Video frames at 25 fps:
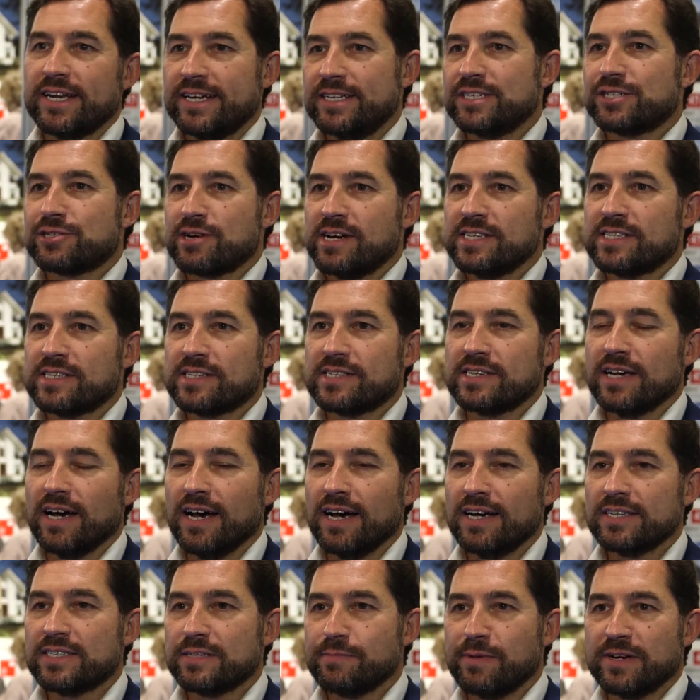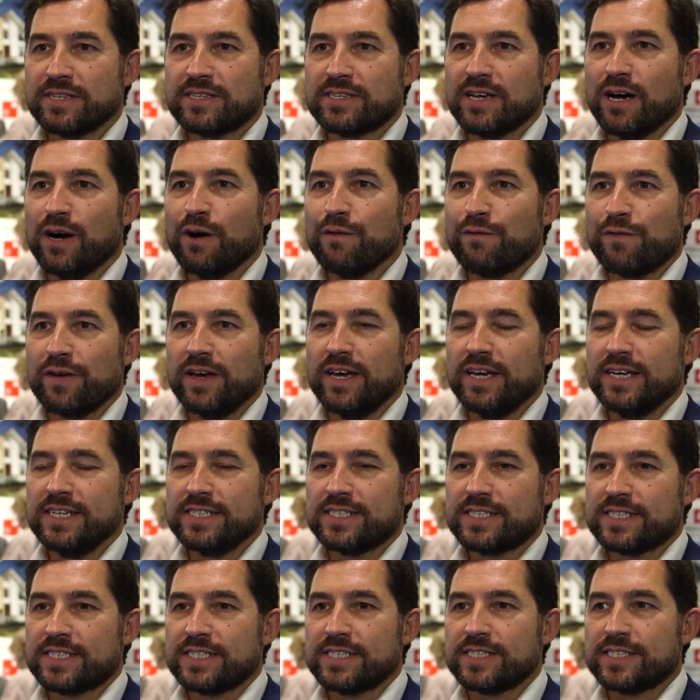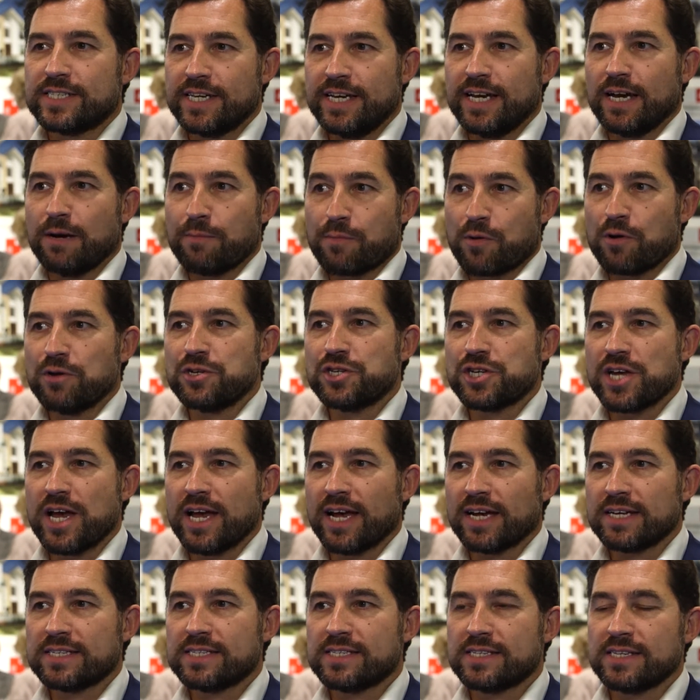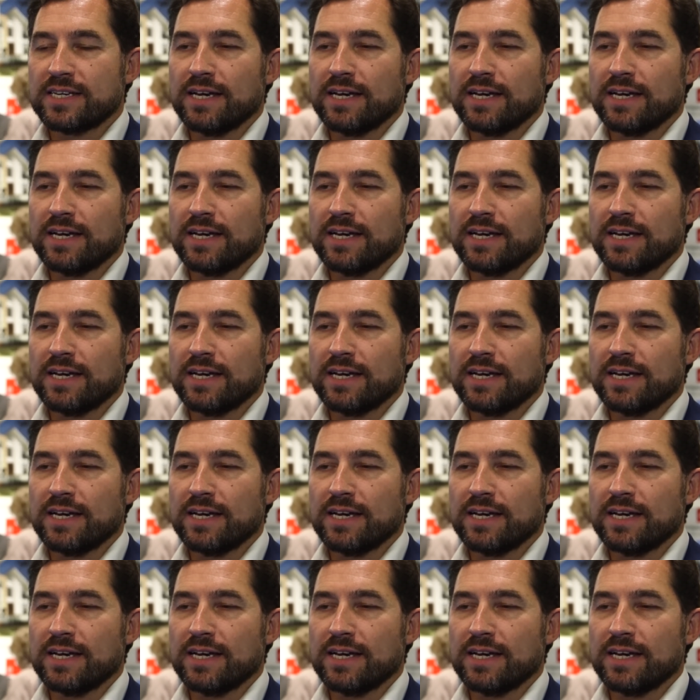interest to myself is seeing a project